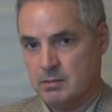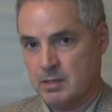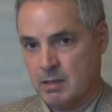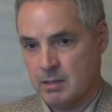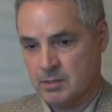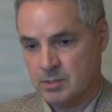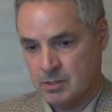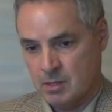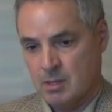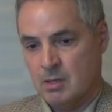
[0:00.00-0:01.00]
tell us
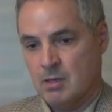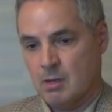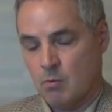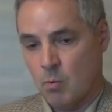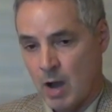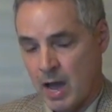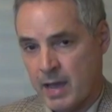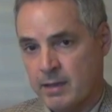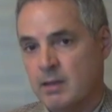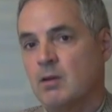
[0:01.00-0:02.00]

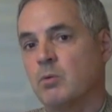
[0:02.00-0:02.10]
why